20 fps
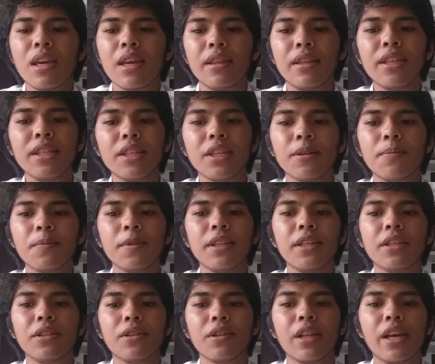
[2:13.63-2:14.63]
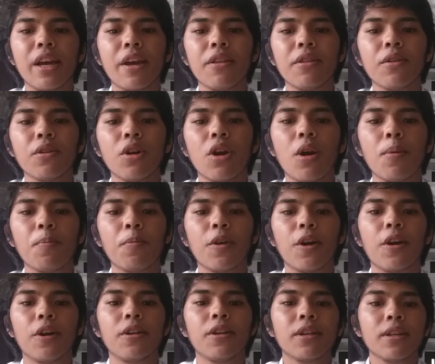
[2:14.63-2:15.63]
These companies rely on the raw
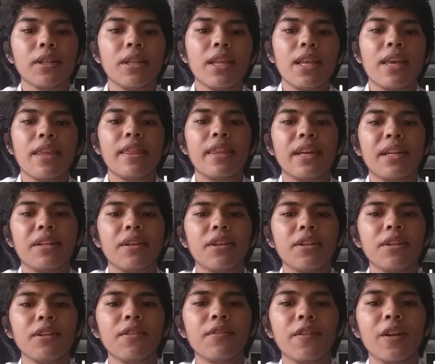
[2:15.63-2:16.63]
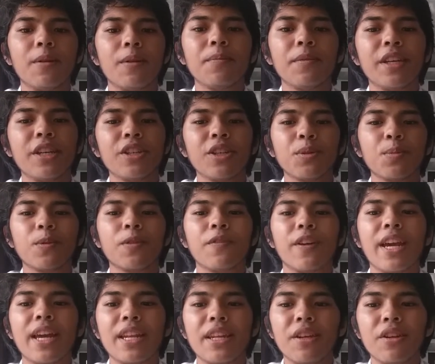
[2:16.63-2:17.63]
product that underdeveloped nations
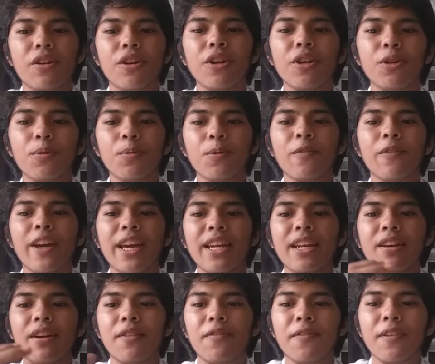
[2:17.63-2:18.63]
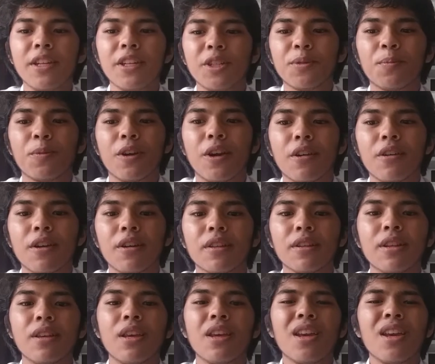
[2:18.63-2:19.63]
provide in order to provide a finished product,
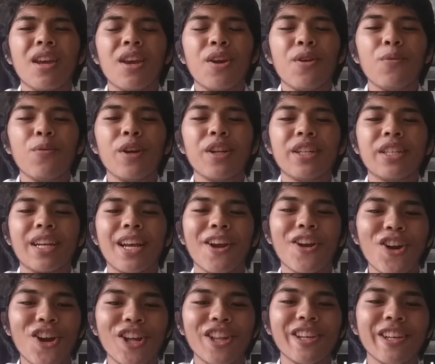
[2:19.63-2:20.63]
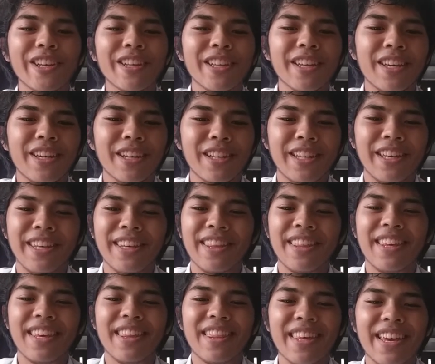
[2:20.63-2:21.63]
which ironically
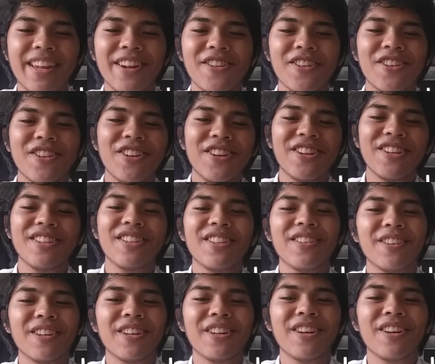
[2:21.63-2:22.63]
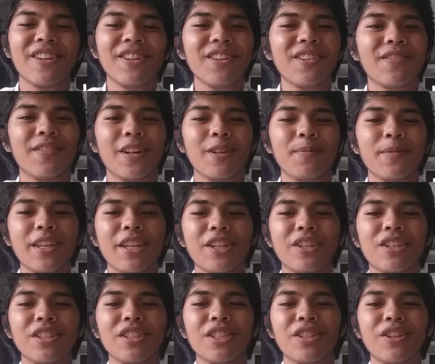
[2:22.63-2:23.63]
they then return to the underdeveloped
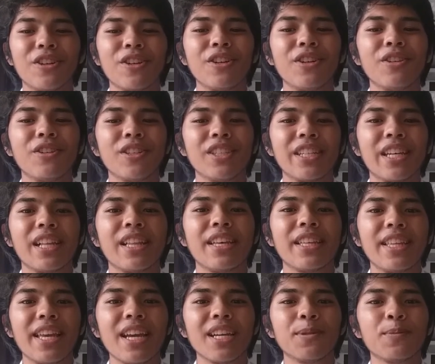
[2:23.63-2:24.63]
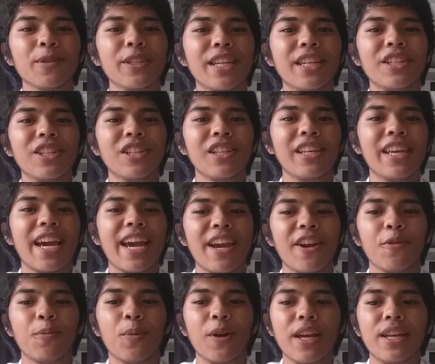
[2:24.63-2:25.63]
nations in order to sell at exponentially
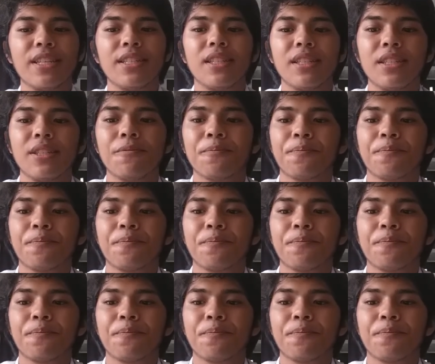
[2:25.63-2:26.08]
higher prices.